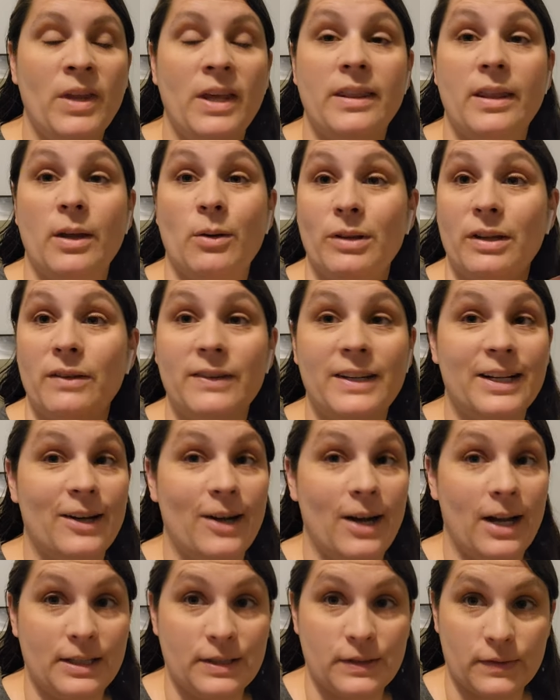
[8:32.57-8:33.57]
They were living in
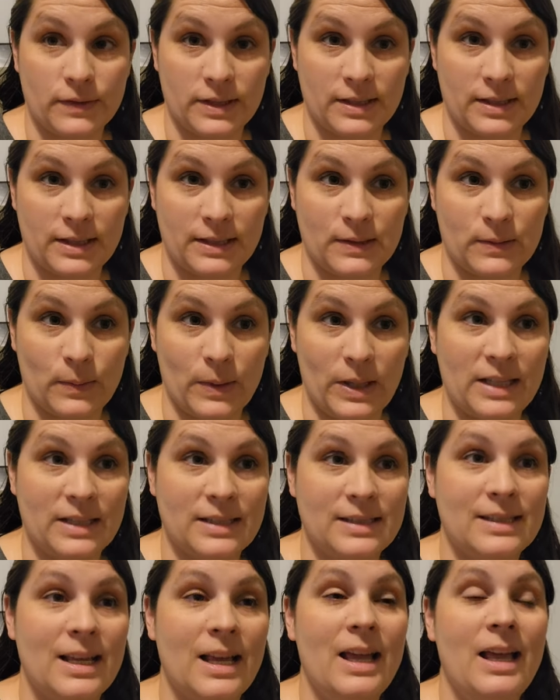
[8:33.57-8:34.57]
our house for six
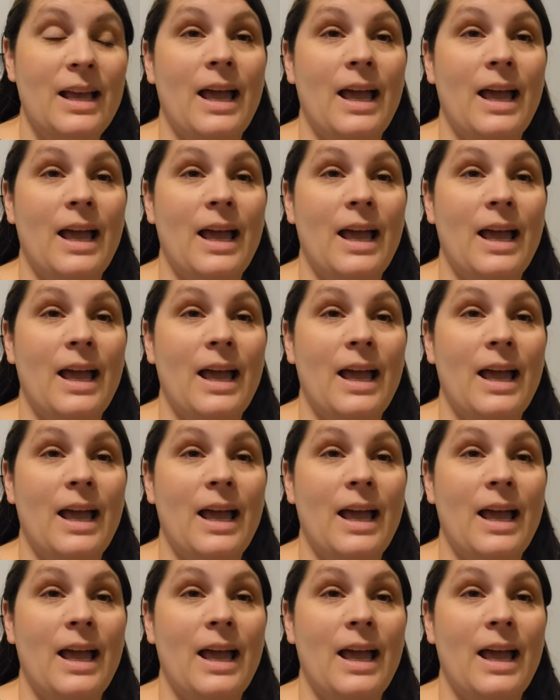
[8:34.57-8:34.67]
weeks.